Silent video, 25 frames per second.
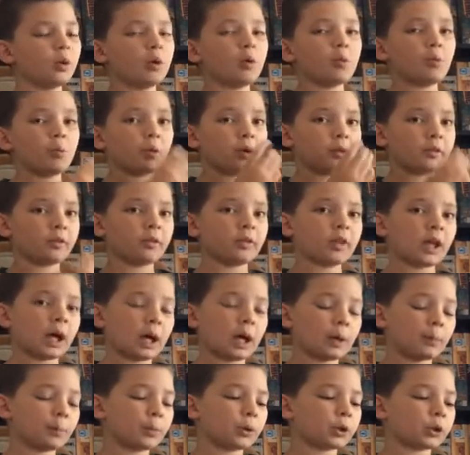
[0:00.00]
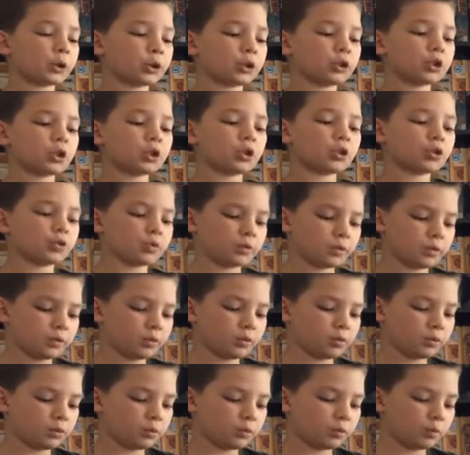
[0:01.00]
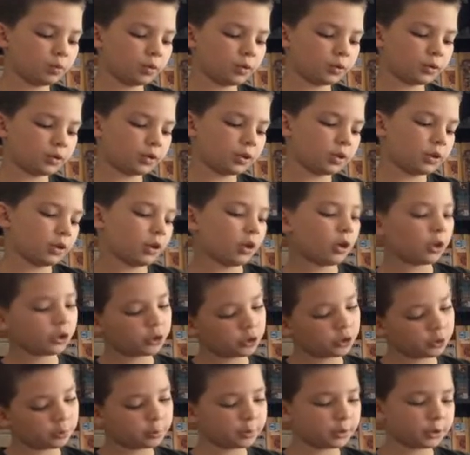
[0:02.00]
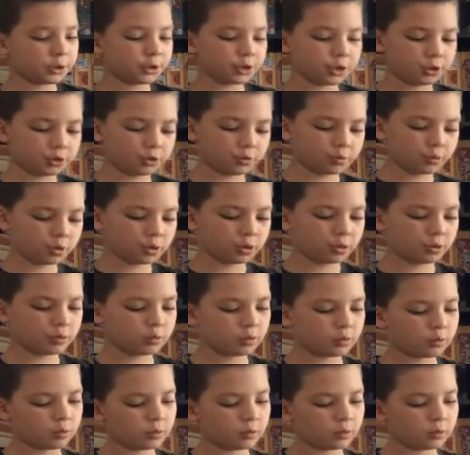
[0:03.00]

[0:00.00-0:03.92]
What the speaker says: what that person drew, what the other person drew,